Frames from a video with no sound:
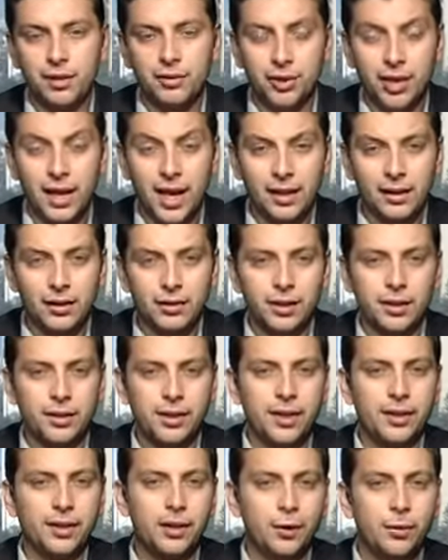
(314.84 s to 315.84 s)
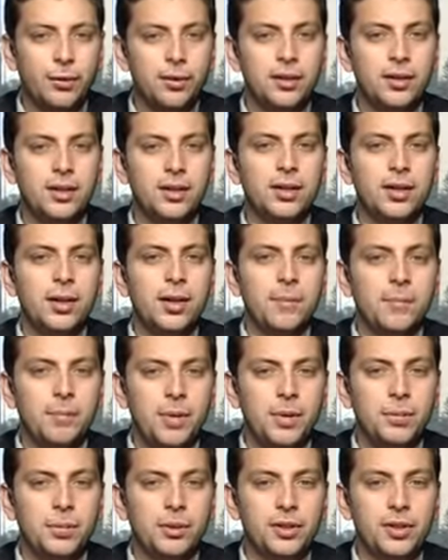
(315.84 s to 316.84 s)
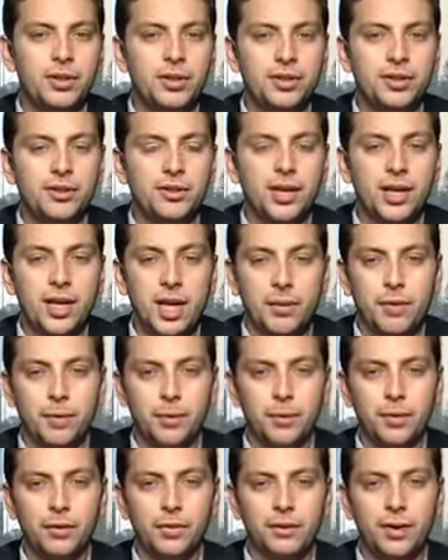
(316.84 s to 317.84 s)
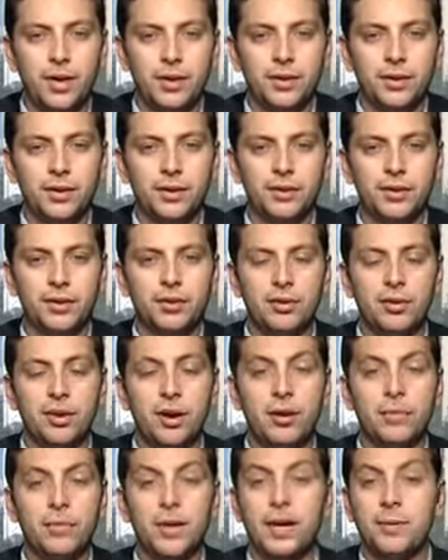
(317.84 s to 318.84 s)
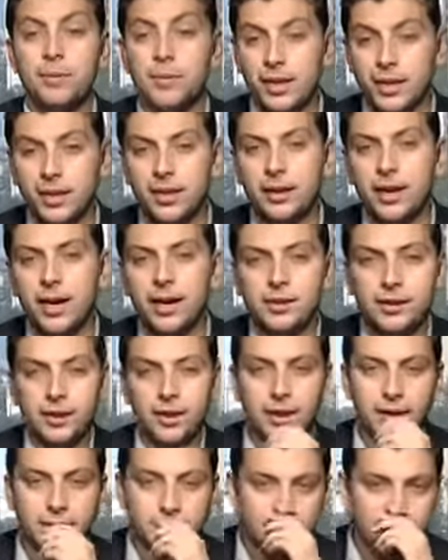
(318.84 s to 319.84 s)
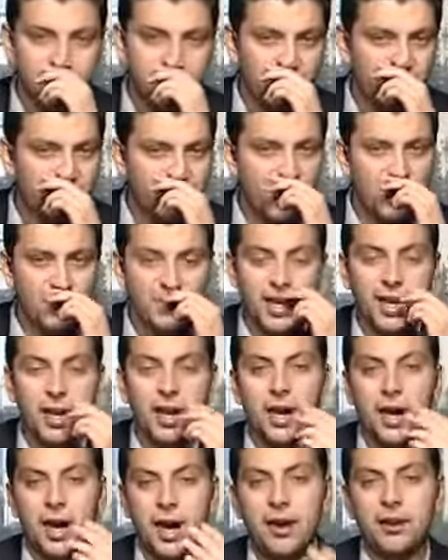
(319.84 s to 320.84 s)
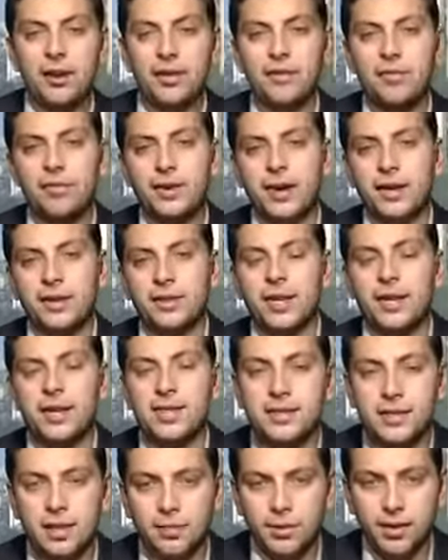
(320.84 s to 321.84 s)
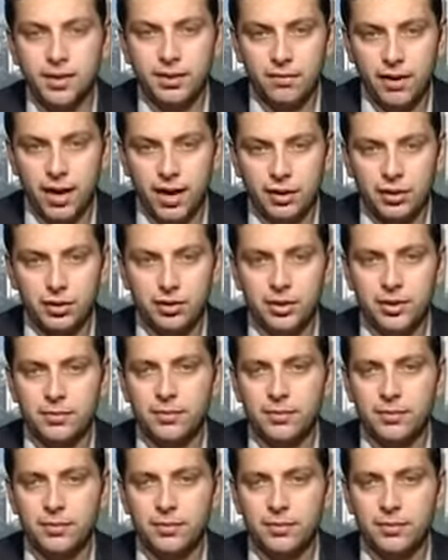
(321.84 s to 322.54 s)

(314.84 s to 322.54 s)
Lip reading: reality that the only people in Syria capable of fighting the Syrian army and making gains against the Syrian army are in fact the Islamist factions,